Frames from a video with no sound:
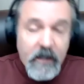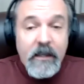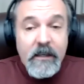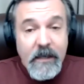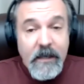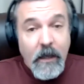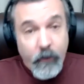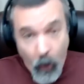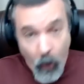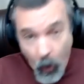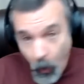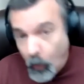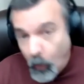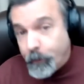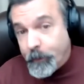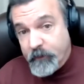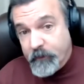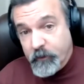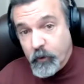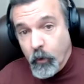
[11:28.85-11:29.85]
Now, the
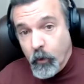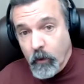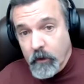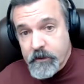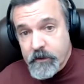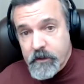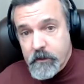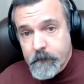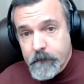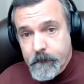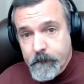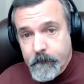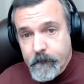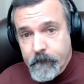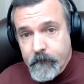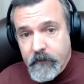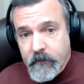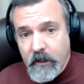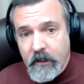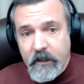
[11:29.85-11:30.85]
hope, of course,
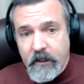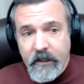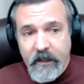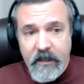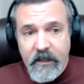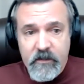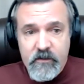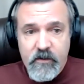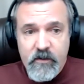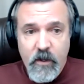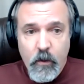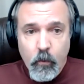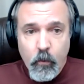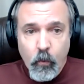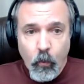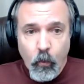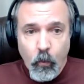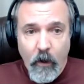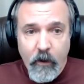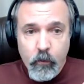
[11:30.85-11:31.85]
is that
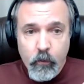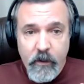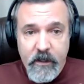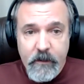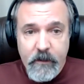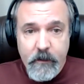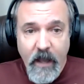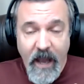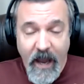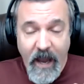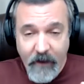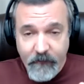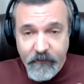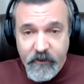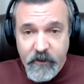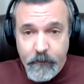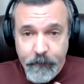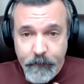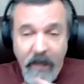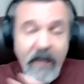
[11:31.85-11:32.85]
when we have
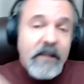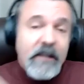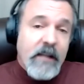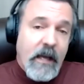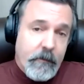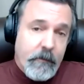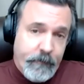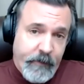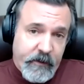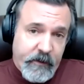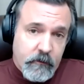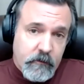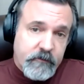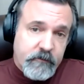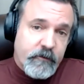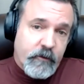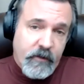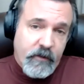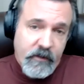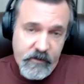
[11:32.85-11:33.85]
to pay that bill
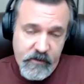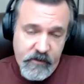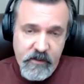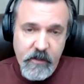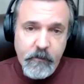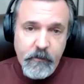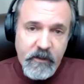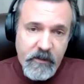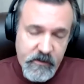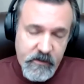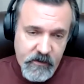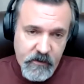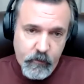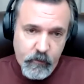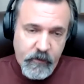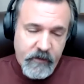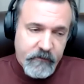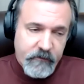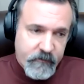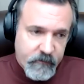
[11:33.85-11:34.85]
for the stimulus that
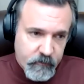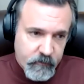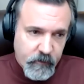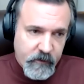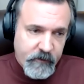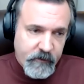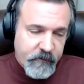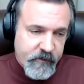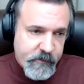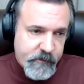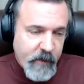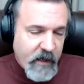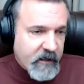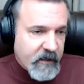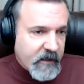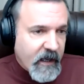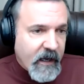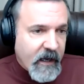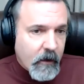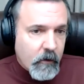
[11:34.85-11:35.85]
we've spent
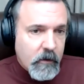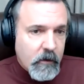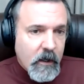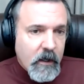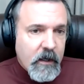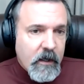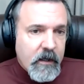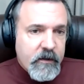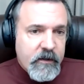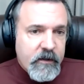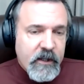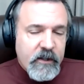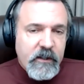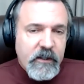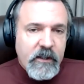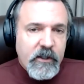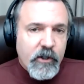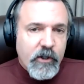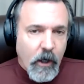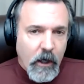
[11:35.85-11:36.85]
now, that
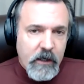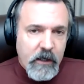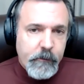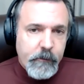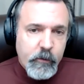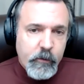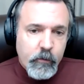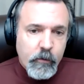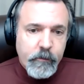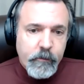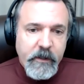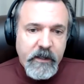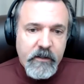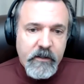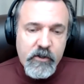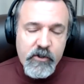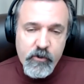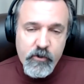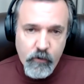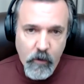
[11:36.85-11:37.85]
the economy will be in
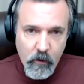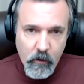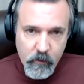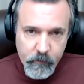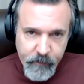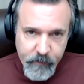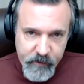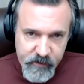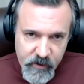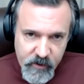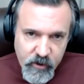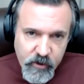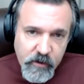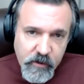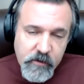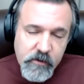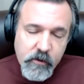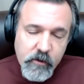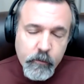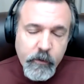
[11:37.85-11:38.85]
a stronger
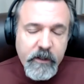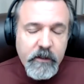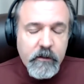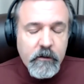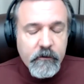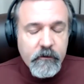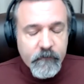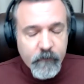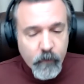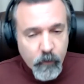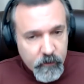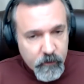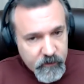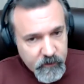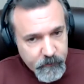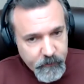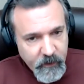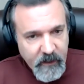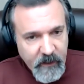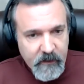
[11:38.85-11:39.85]
position so we can afford
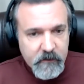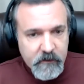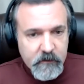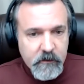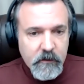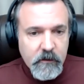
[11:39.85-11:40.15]
to pay it.